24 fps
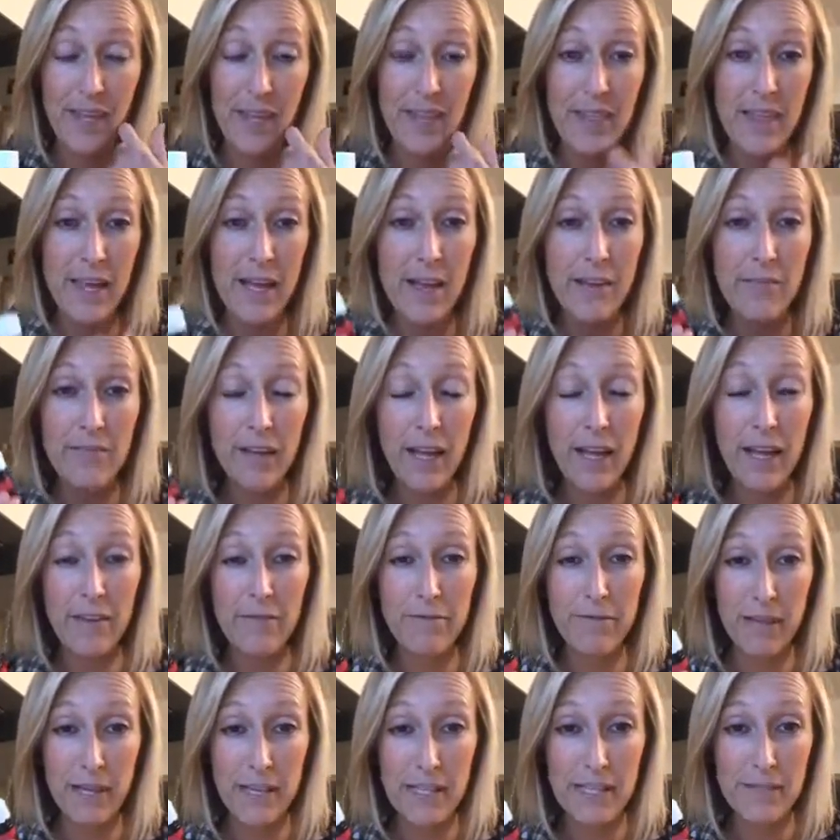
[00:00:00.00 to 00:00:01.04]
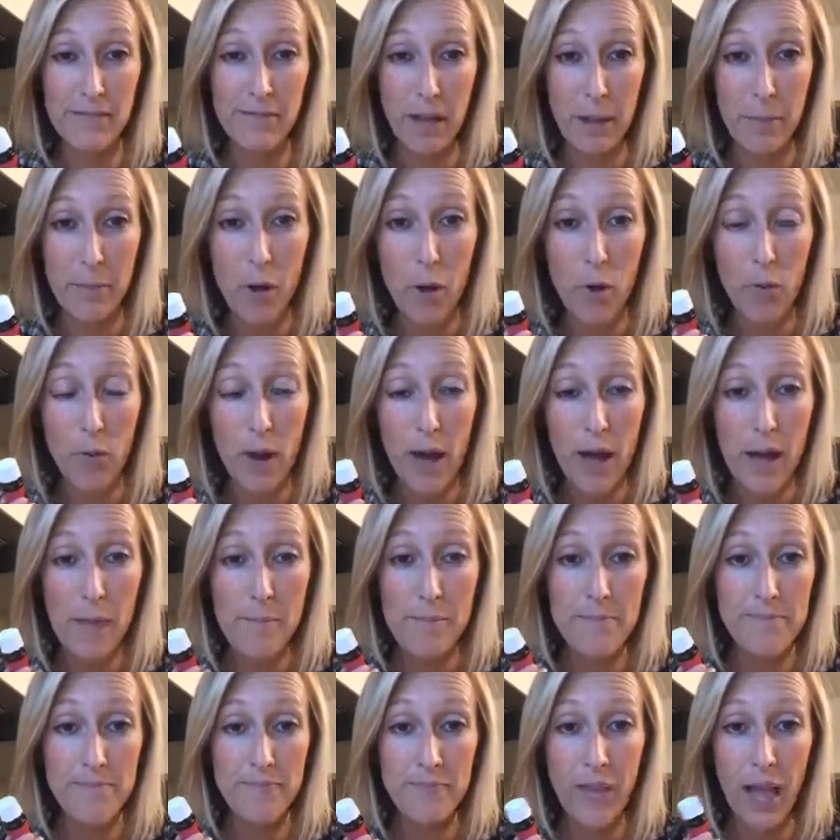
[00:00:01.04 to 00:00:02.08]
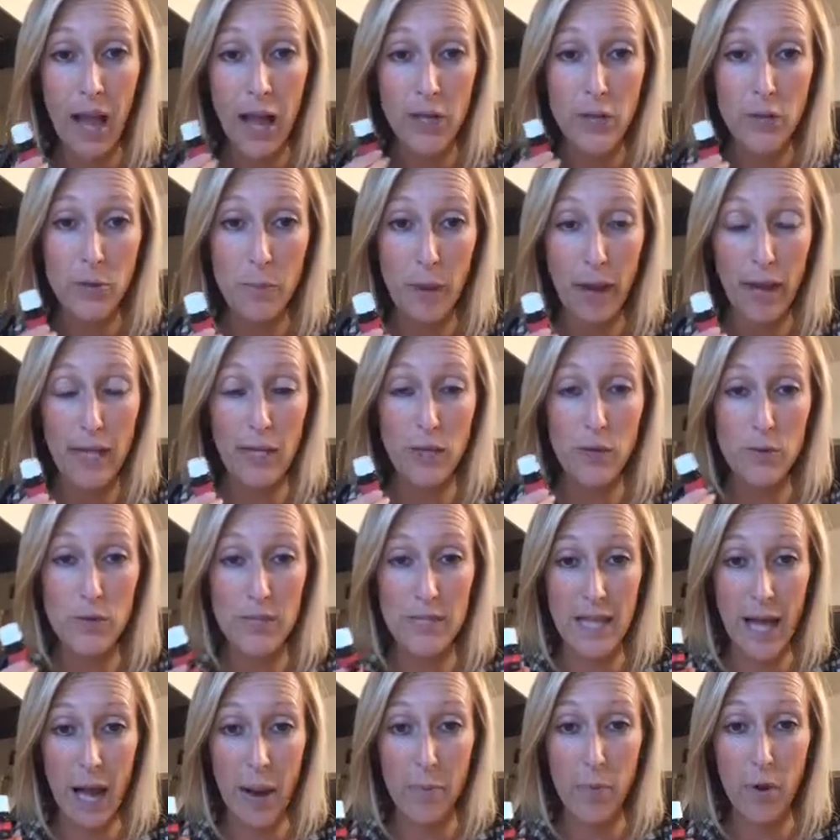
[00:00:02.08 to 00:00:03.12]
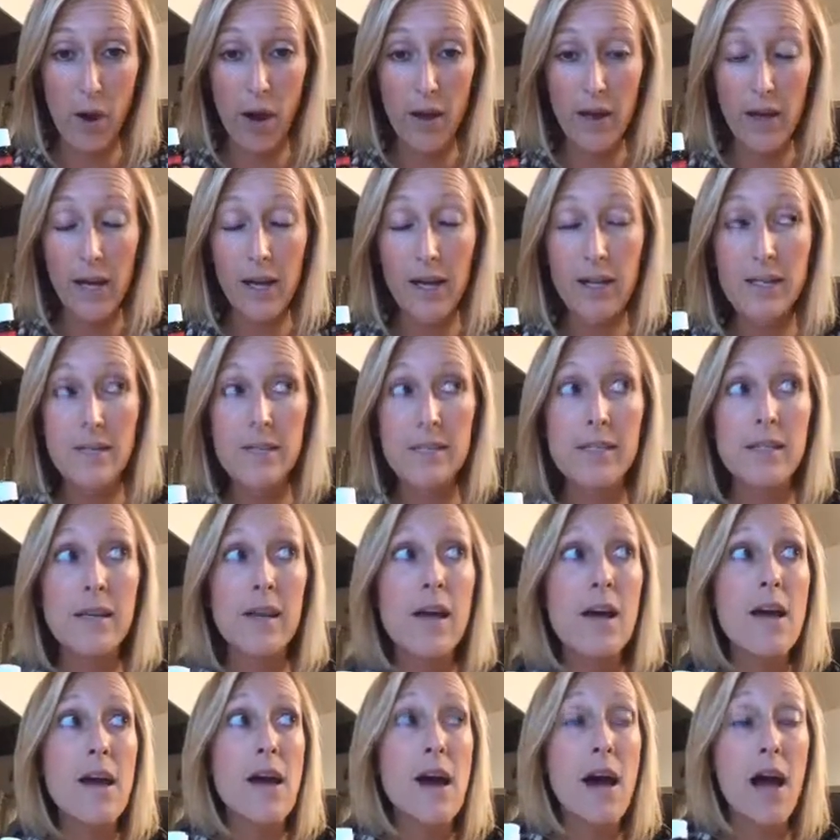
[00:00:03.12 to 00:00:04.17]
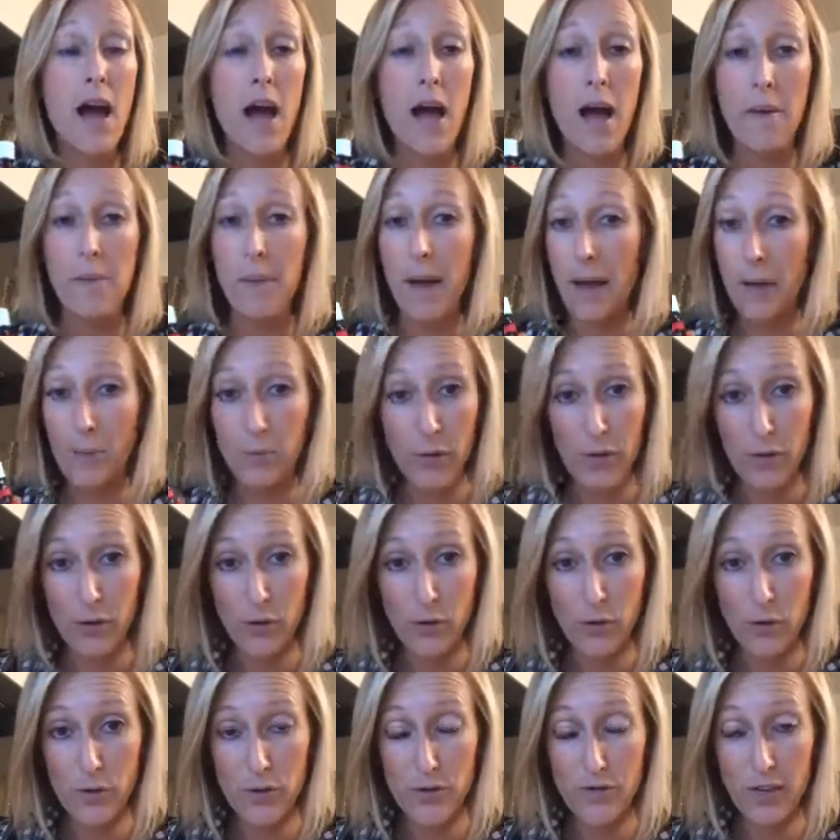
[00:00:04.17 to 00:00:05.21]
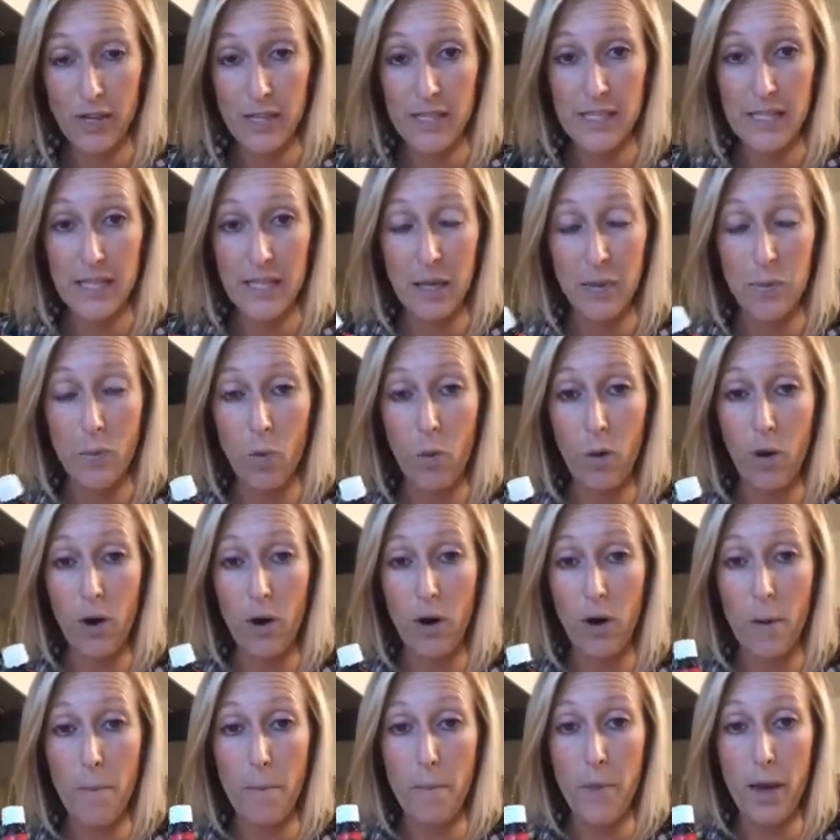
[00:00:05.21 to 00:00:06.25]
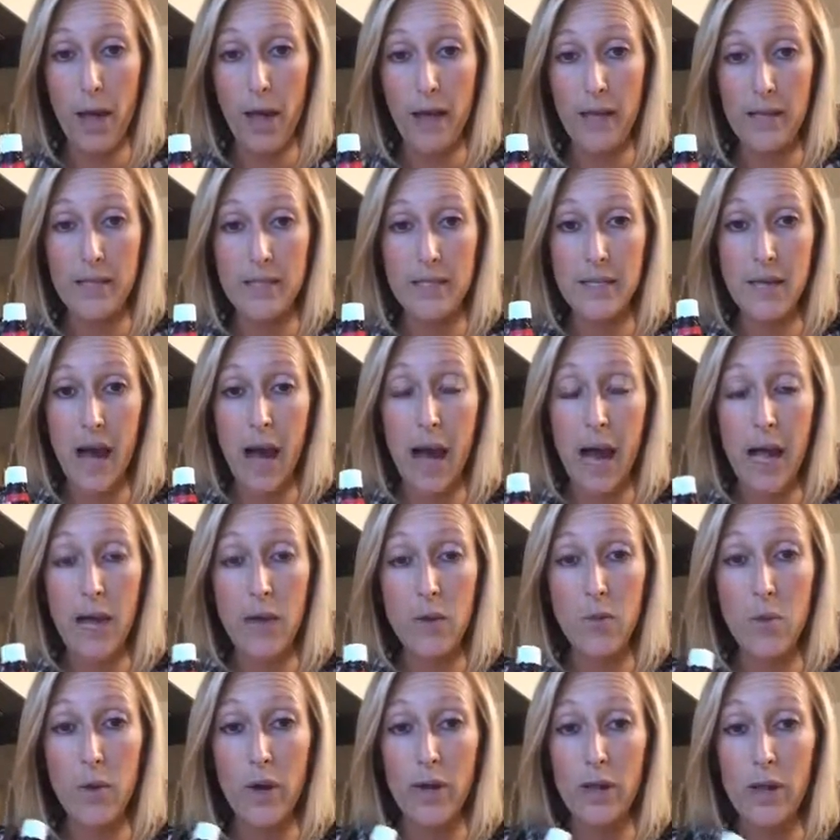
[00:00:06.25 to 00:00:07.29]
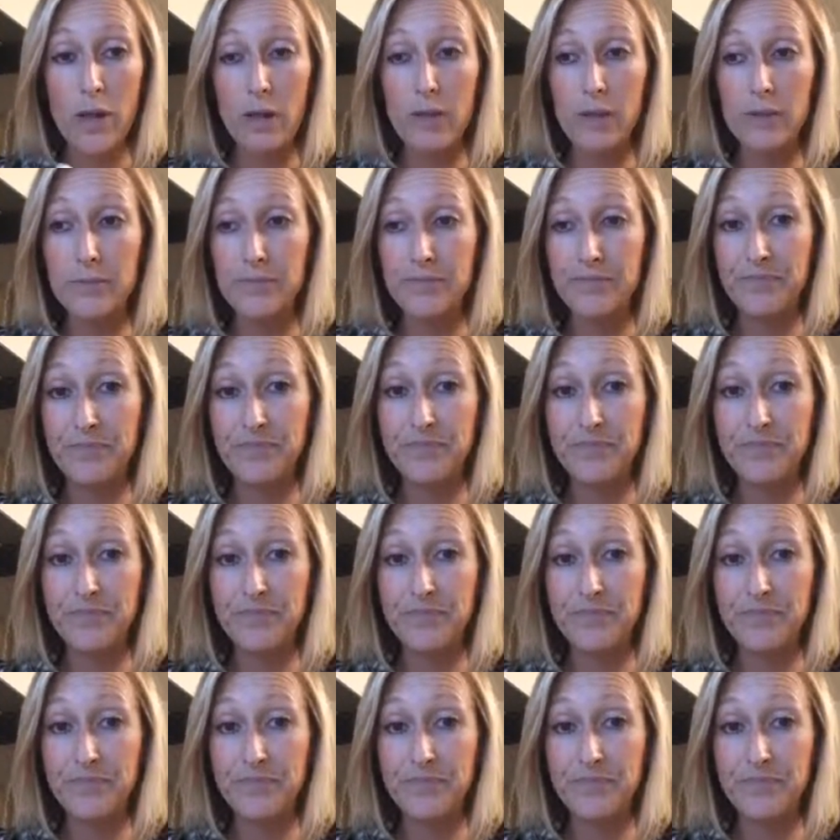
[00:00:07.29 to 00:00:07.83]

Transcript: think of like Vicks VapoRub, how you might use that product. We don't use Vicks anymore, but I will